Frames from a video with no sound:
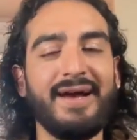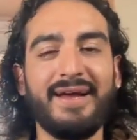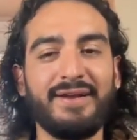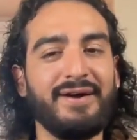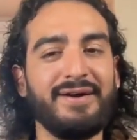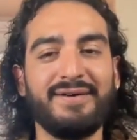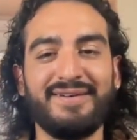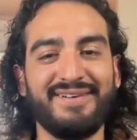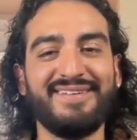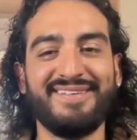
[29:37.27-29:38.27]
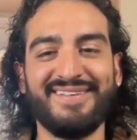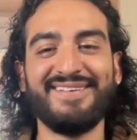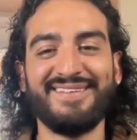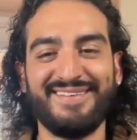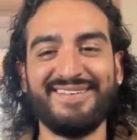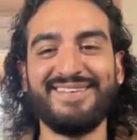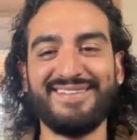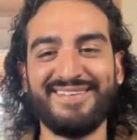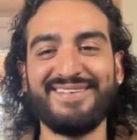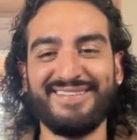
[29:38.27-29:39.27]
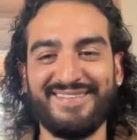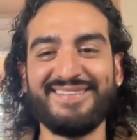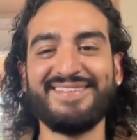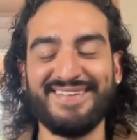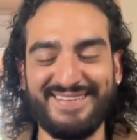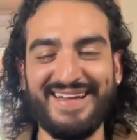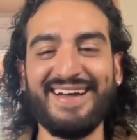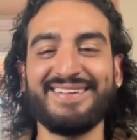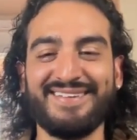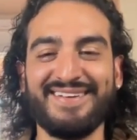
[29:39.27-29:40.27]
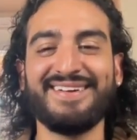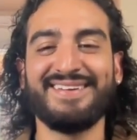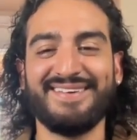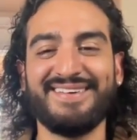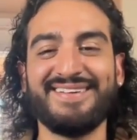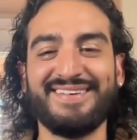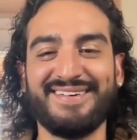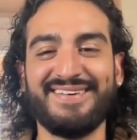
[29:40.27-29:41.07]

The person shown says nothing.